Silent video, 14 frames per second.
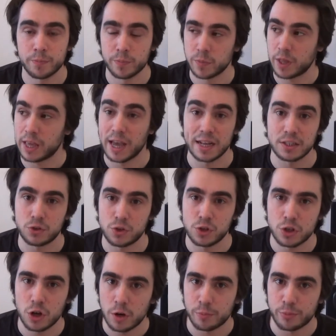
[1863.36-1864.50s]
they had to
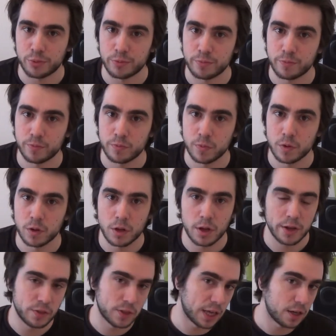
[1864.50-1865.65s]
stop,
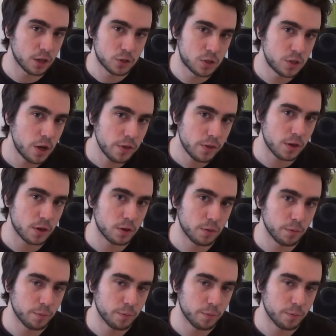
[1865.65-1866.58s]
and they got nothing.